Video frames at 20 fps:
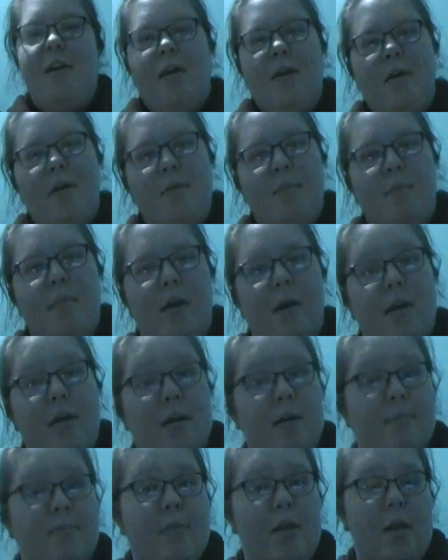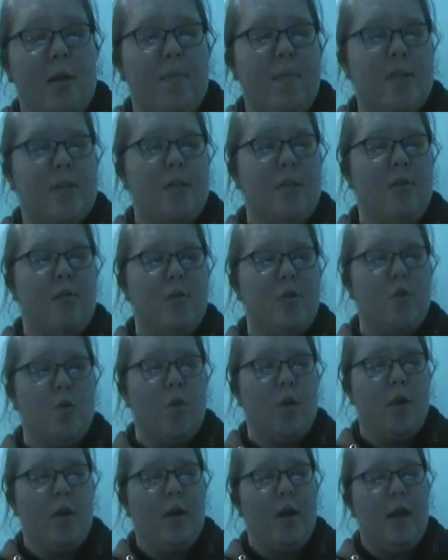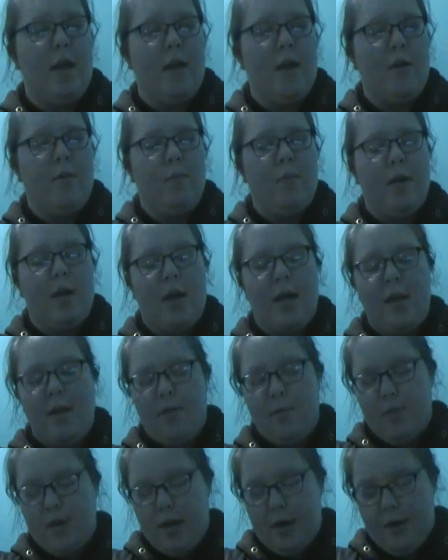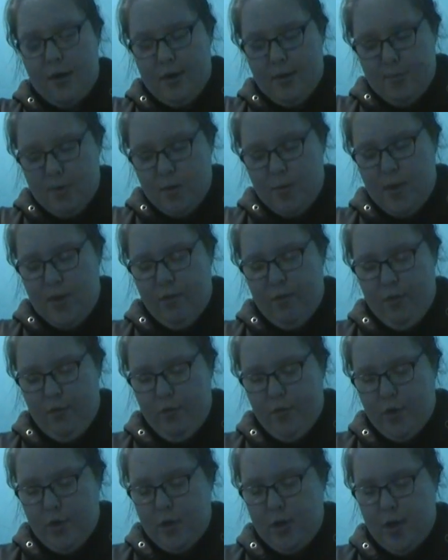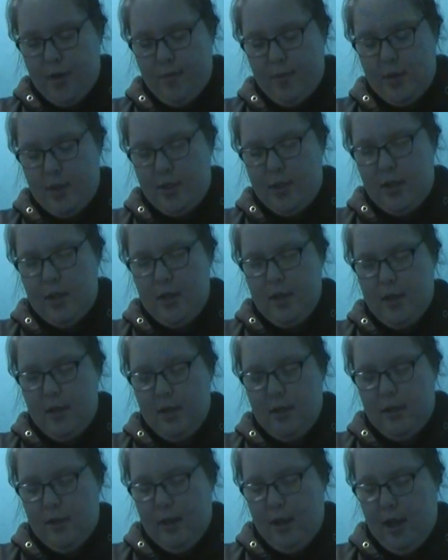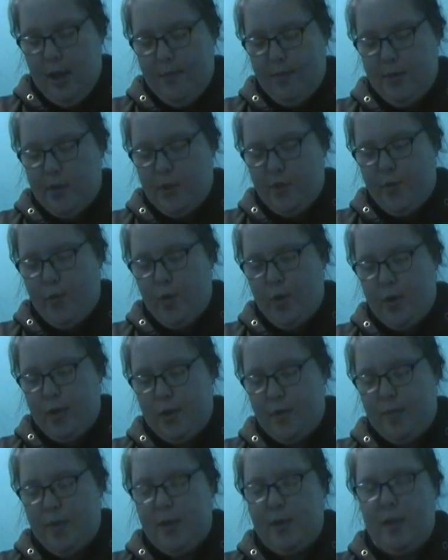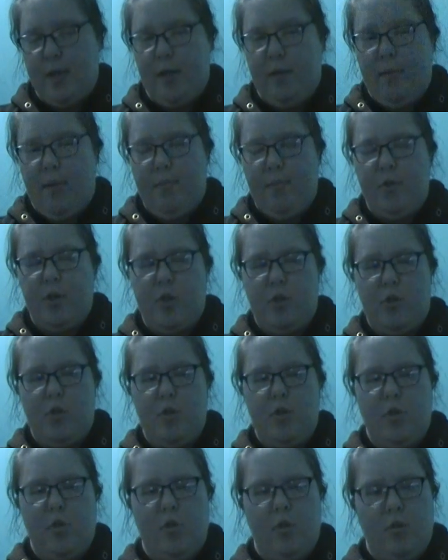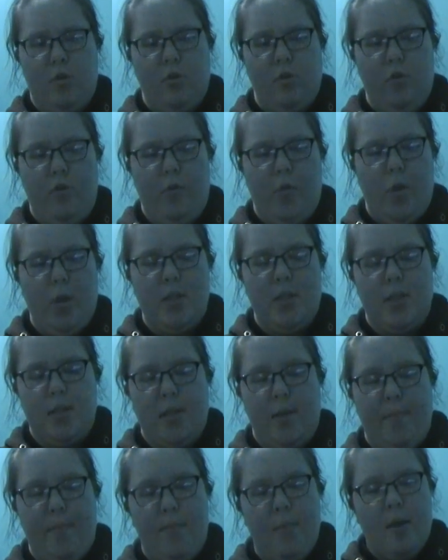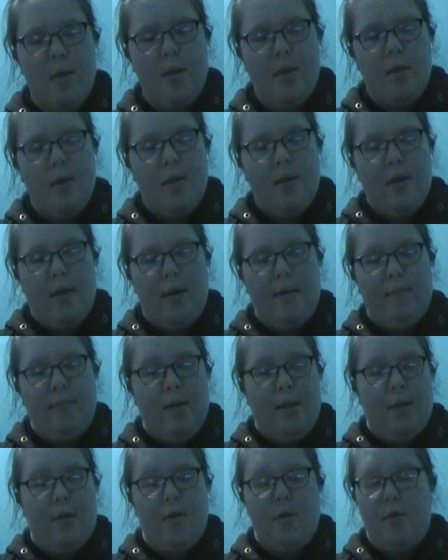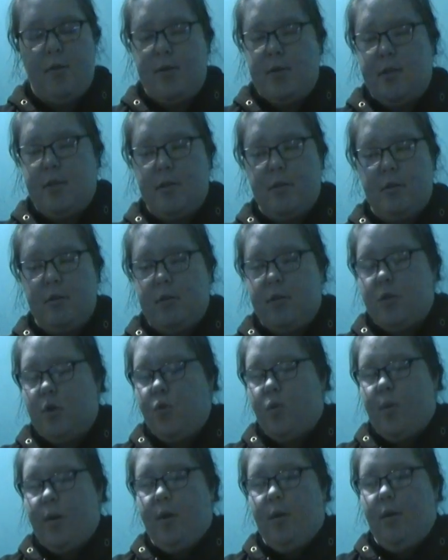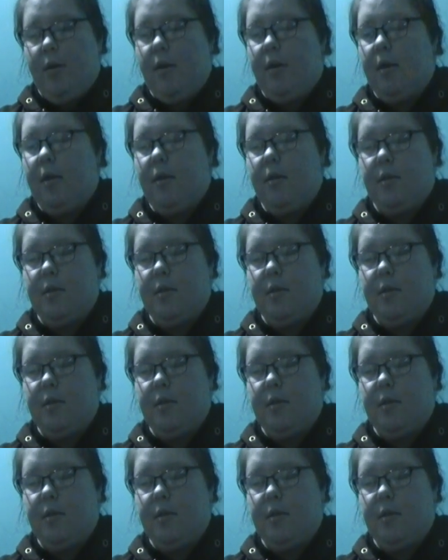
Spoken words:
I kind of miss the old Soren, and when I heard him speak for the first time with his high-pitched voice, because I'm pretty sure it's a girl who voices him, I'm like, oh, this is still so weird.